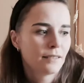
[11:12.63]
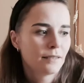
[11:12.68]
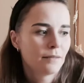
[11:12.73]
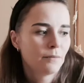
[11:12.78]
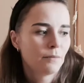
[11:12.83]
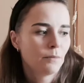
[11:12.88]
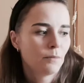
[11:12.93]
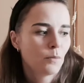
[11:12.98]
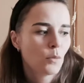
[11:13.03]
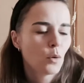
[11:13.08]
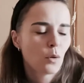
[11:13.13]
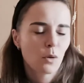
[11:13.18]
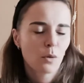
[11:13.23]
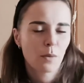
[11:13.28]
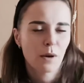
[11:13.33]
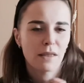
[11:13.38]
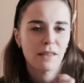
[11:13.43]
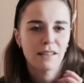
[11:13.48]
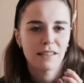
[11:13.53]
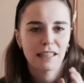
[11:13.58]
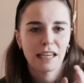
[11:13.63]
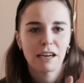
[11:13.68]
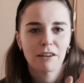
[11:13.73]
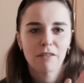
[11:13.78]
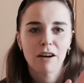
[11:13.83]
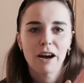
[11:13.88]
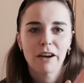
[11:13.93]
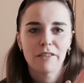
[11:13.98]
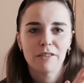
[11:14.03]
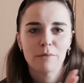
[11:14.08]
more than when the day
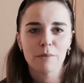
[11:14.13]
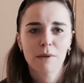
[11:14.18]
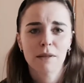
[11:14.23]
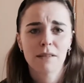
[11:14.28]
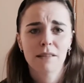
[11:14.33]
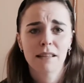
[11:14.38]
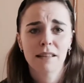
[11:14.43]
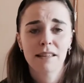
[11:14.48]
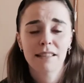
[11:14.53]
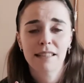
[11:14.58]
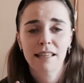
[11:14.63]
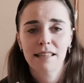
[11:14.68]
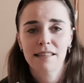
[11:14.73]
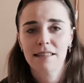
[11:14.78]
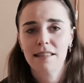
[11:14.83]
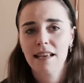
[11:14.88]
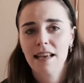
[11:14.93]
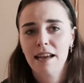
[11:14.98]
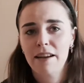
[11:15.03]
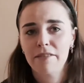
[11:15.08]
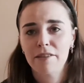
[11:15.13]
arrives, because then the day's there